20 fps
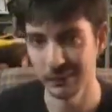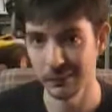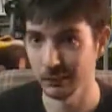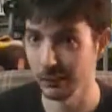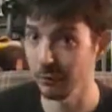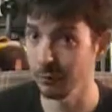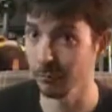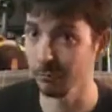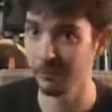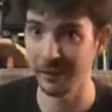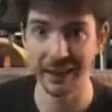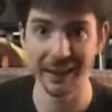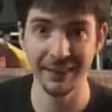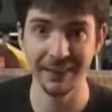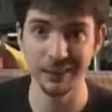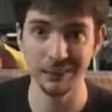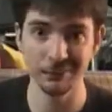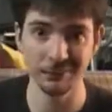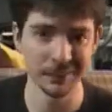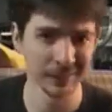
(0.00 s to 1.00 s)
Love them,
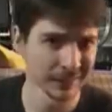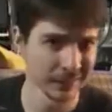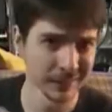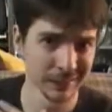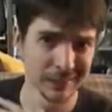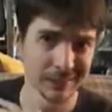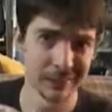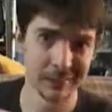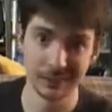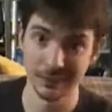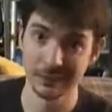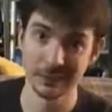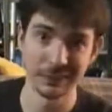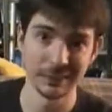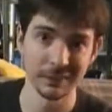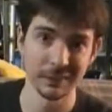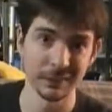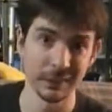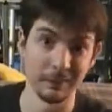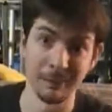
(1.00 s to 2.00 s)
hate them.
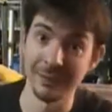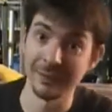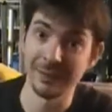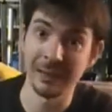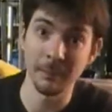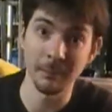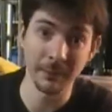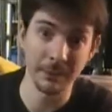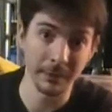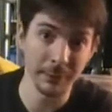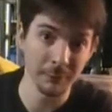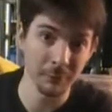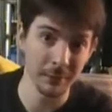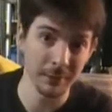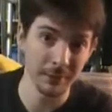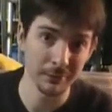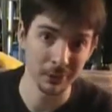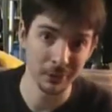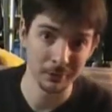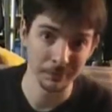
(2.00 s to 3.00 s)
They might not be around
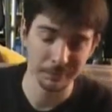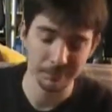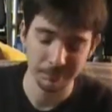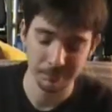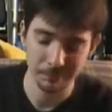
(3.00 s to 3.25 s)
forever